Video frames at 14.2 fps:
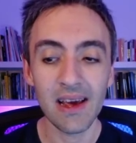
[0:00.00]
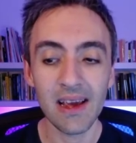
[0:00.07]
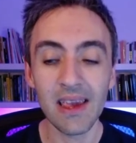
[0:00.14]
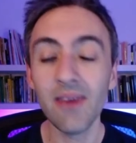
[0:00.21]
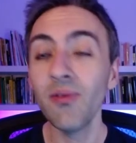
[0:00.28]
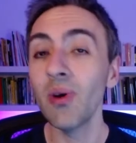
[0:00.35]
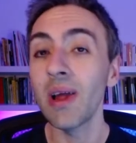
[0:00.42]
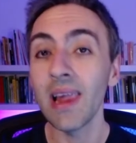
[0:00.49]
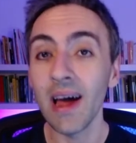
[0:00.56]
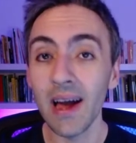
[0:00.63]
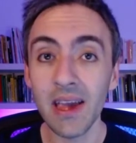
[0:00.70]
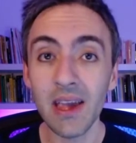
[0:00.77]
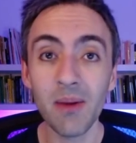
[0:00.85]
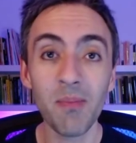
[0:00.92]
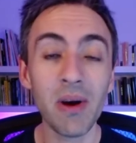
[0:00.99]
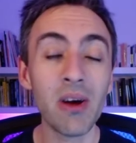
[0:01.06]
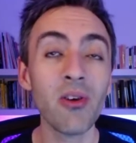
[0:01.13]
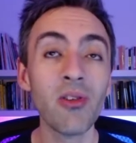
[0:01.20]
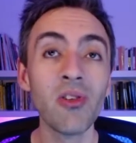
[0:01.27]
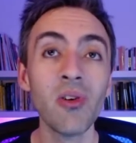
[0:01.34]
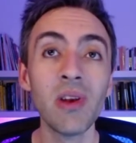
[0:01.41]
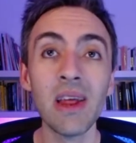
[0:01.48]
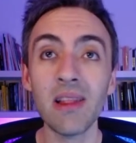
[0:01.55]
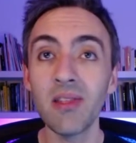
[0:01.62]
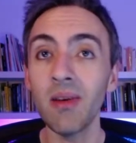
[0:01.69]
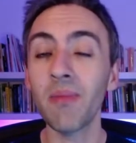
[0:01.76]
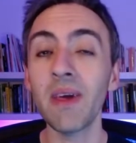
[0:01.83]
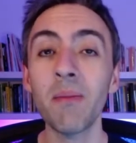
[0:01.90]
give you a like because you did
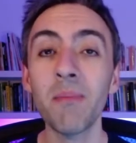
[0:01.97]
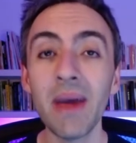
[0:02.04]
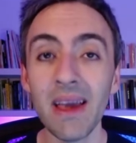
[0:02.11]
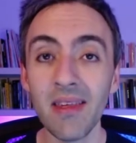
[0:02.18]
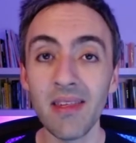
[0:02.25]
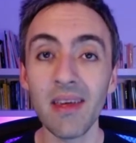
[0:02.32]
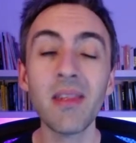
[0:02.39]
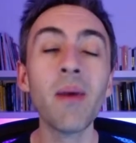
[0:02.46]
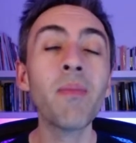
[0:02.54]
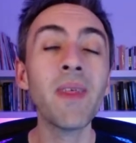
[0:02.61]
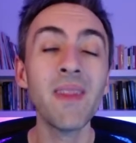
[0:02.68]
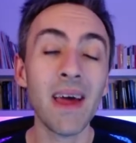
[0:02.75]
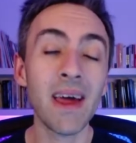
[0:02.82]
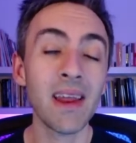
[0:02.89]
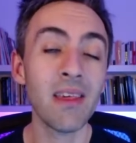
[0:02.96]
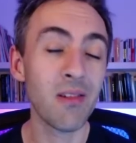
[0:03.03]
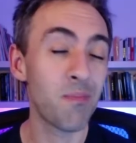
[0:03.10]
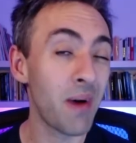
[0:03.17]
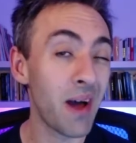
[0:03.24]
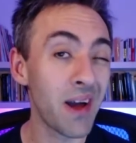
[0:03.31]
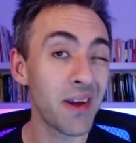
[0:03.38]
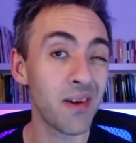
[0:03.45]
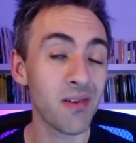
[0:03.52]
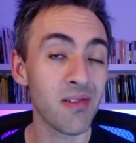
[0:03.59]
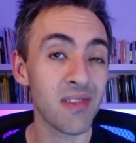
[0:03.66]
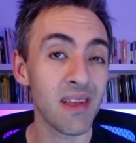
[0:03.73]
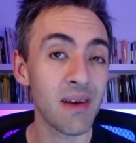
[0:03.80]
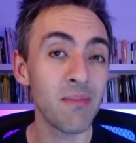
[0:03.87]
something amazing, something that
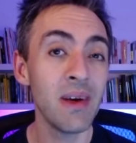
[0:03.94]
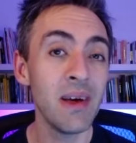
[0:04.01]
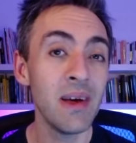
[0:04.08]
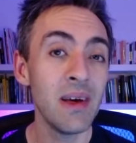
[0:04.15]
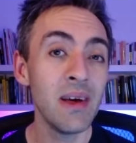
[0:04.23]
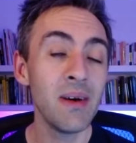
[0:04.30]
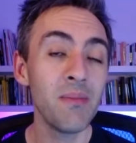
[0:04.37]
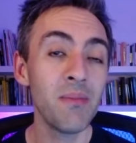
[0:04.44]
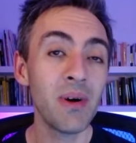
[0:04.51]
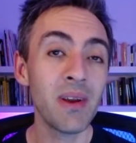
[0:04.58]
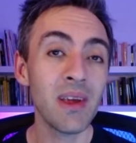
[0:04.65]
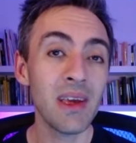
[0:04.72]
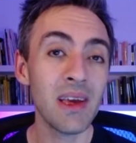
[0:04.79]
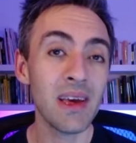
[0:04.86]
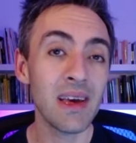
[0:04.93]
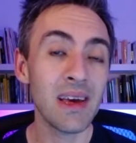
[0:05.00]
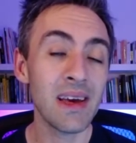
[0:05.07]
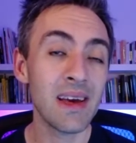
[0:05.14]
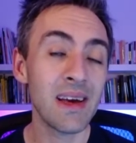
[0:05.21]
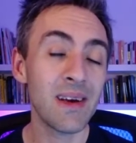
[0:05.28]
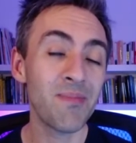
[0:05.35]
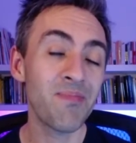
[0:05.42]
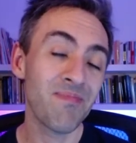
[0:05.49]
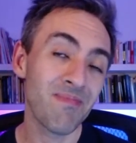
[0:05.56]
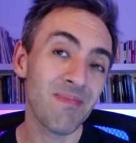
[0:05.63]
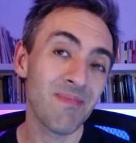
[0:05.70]
inspires them. But and